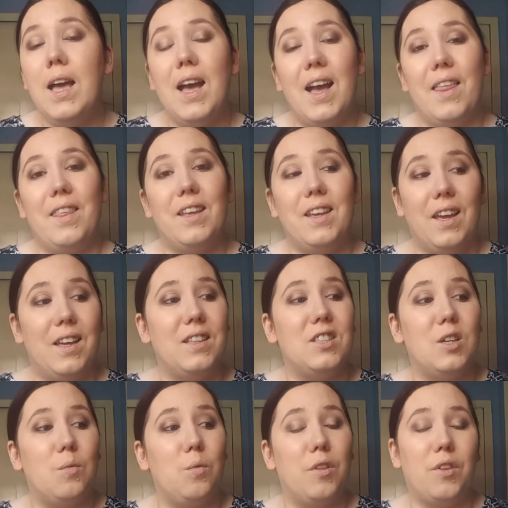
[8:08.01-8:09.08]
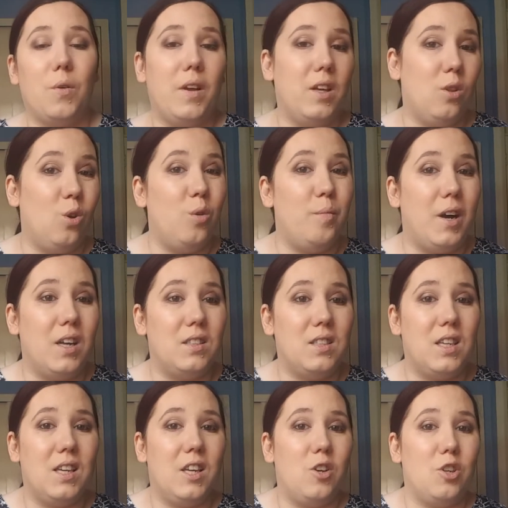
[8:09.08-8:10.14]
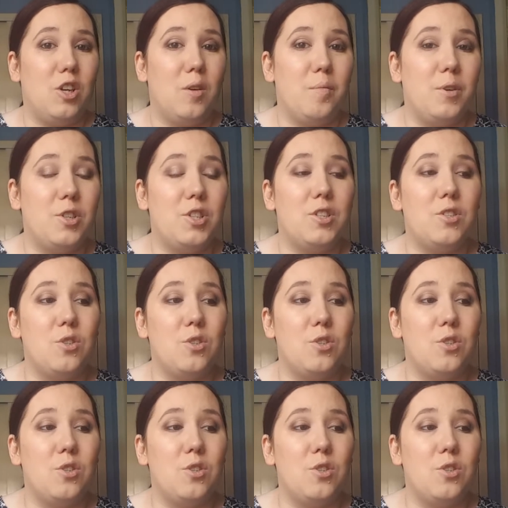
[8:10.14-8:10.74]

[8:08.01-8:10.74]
and then you end up with quite a lot of bacteria on your brushes.